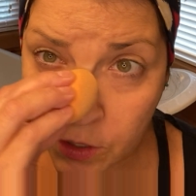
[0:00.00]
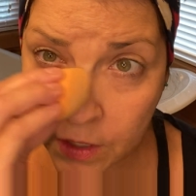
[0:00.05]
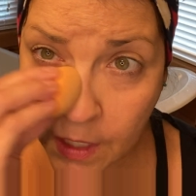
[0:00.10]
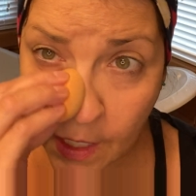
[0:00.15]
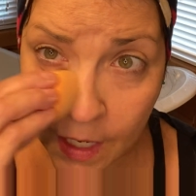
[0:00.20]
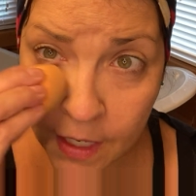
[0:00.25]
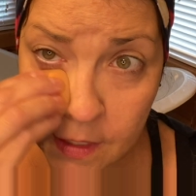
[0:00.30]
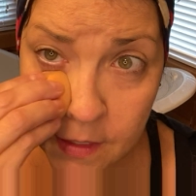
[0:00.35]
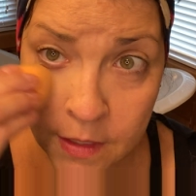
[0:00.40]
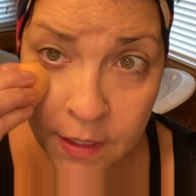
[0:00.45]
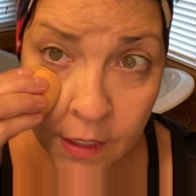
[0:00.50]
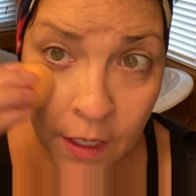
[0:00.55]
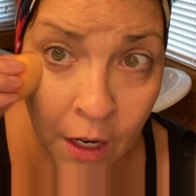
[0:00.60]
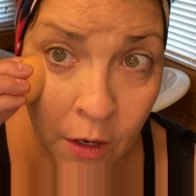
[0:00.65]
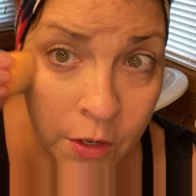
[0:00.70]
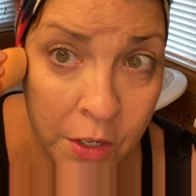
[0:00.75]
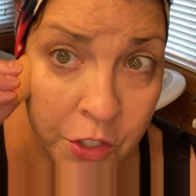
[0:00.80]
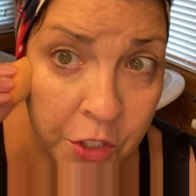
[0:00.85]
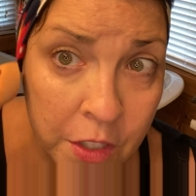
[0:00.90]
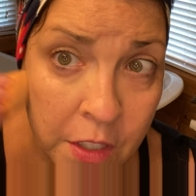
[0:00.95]
you can kind of see
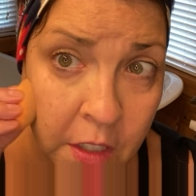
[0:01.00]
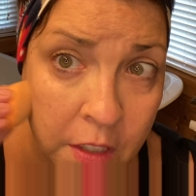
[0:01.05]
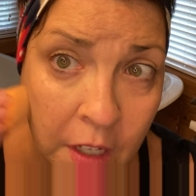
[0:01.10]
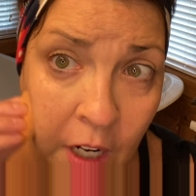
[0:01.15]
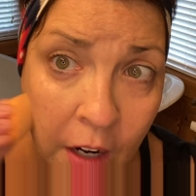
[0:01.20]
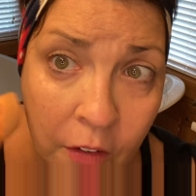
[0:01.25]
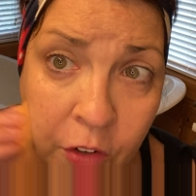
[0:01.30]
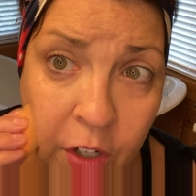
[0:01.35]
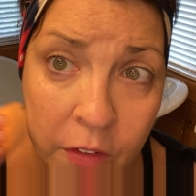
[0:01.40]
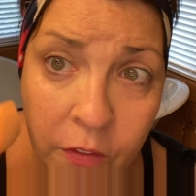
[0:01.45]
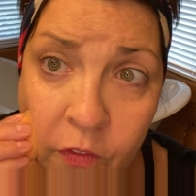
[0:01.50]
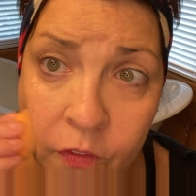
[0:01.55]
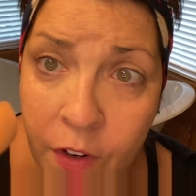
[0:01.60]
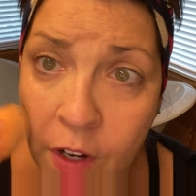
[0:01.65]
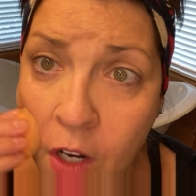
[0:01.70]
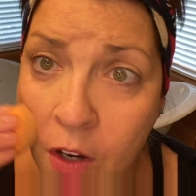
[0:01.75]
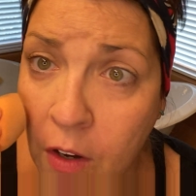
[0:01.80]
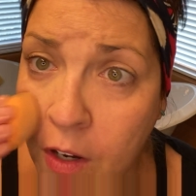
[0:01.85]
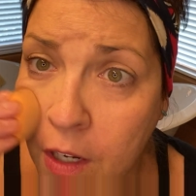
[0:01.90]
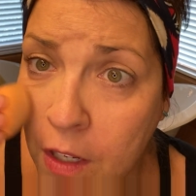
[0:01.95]
how it's just covering
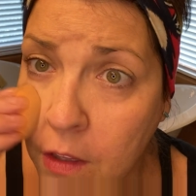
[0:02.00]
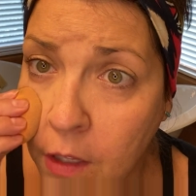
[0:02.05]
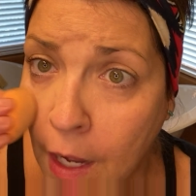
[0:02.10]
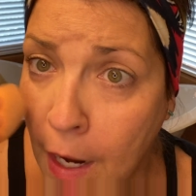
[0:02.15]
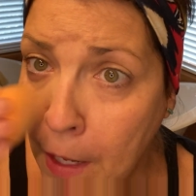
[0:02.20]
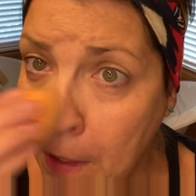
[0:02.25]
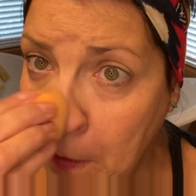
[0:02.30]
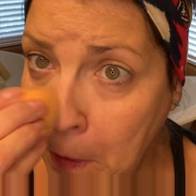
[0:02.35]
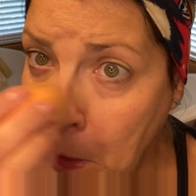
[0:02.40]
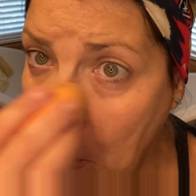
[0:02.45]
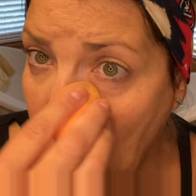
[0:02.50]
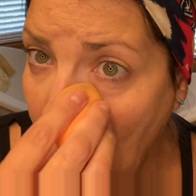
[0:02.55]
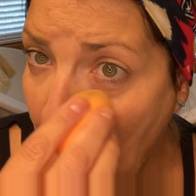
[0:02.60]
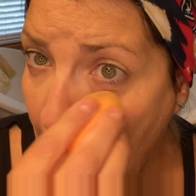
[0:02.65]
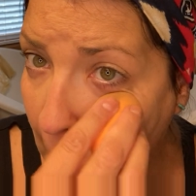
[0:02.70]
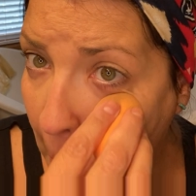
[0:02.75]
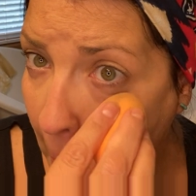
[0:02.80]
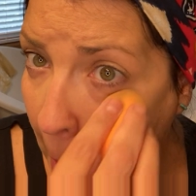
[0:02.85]
very lightly.